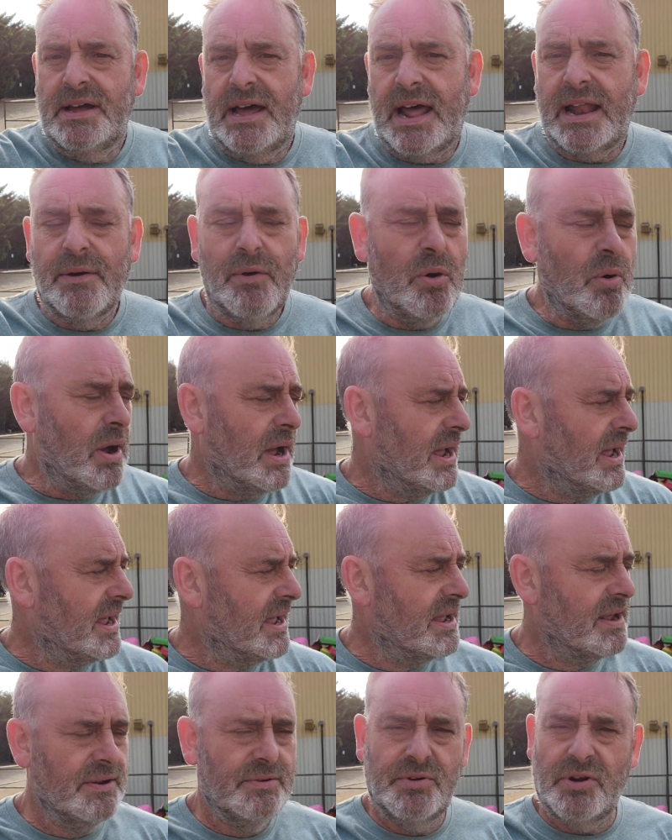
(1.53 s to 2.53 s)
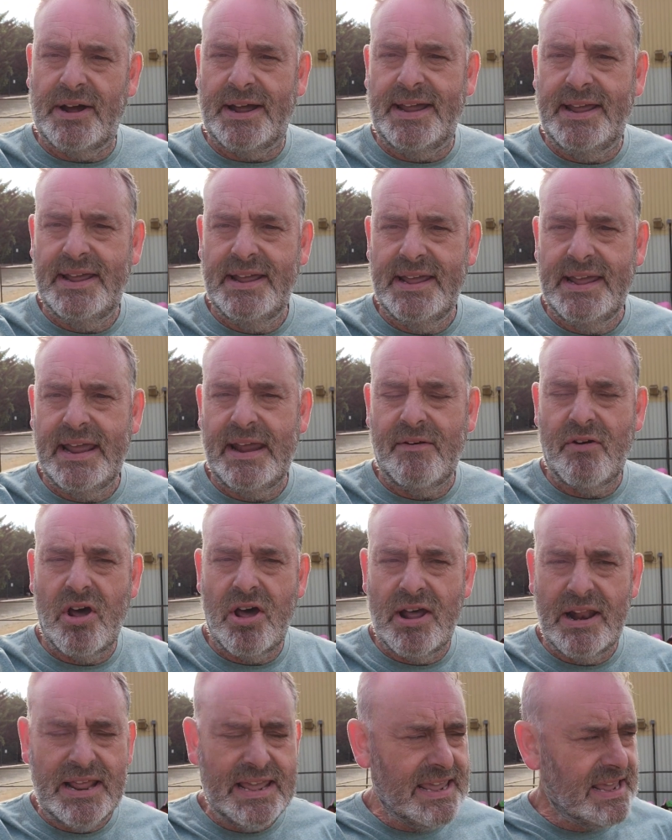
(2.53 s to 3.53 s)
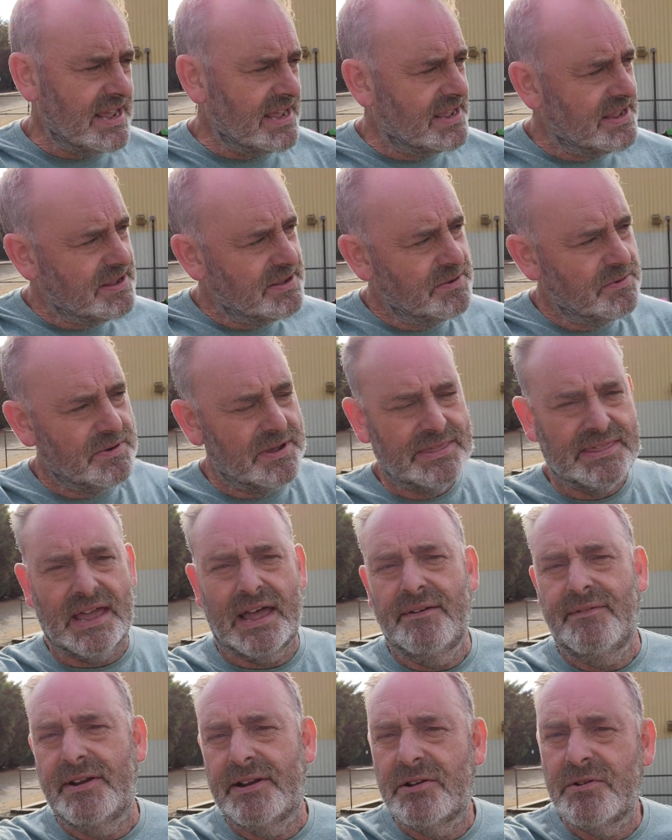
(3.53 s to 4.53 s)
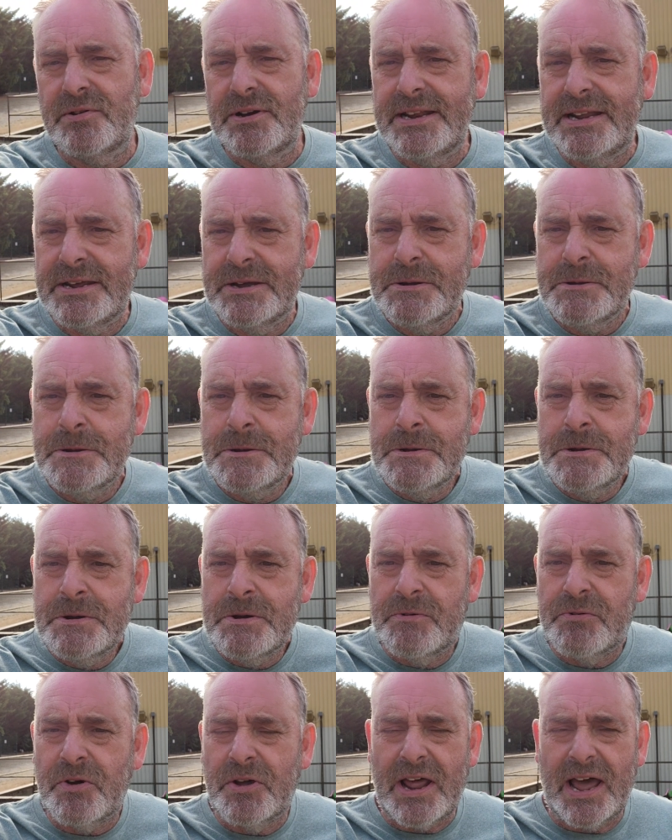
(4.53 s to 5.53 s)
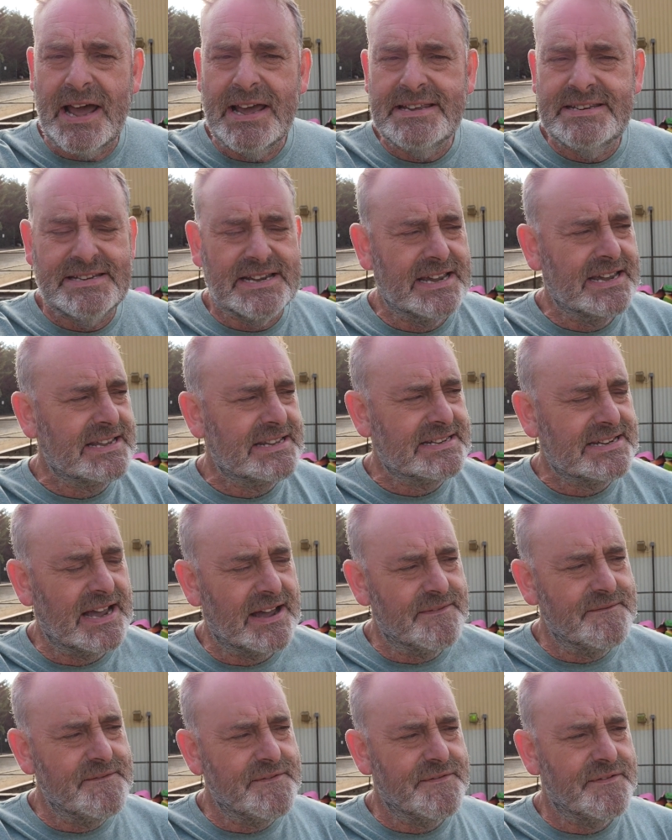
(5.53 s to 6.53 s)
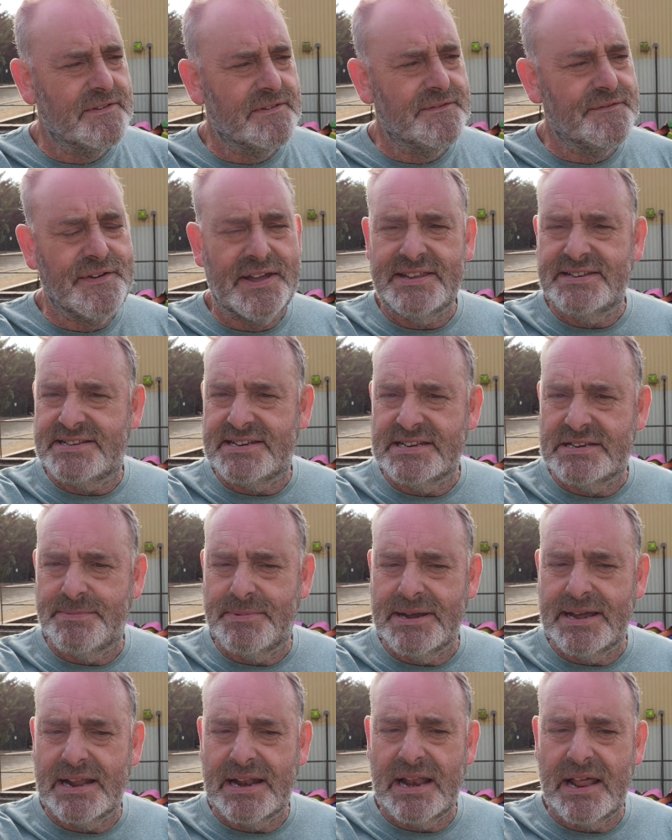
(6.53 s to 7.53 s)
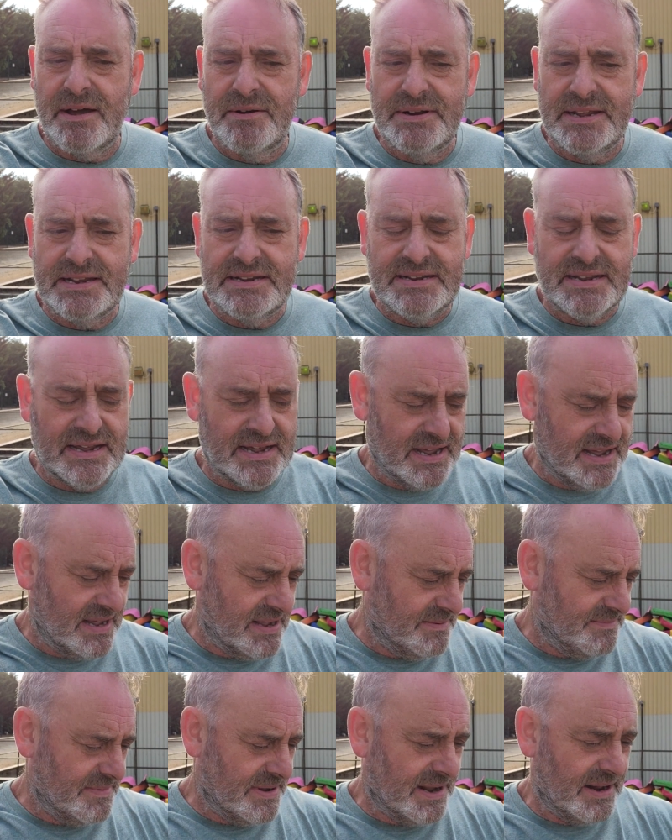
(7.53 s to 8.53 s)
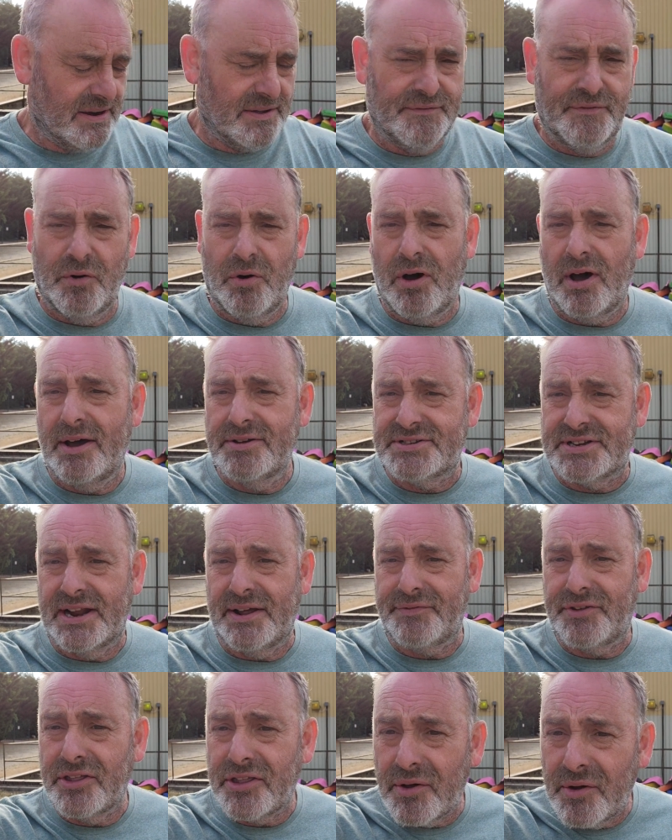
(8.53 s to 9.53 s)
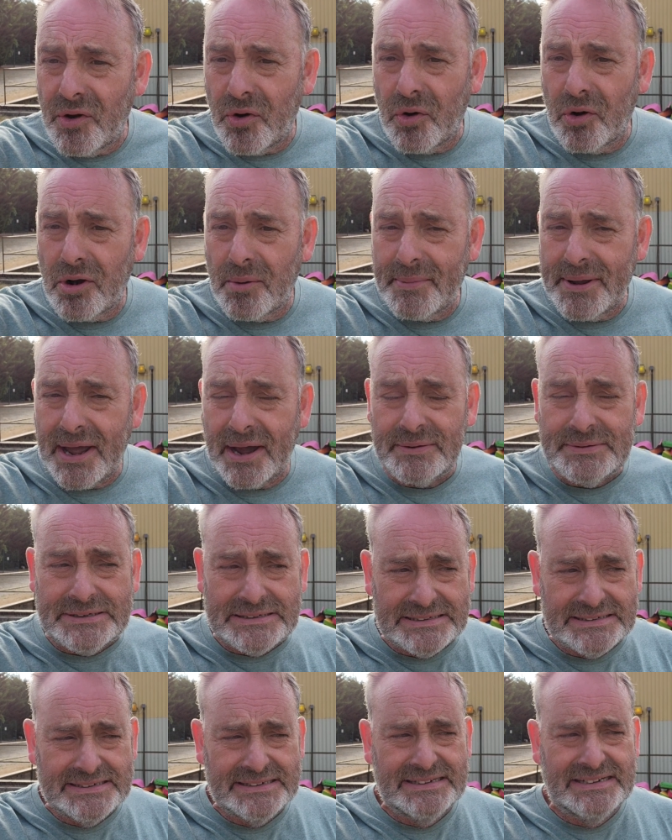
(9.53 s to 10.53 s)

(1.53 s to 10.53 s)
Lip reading: Hello all. Right, here early at David Lloyd for an 18-ton full of fencing to be unloaded, and I thought I was going to have to do it all on my own.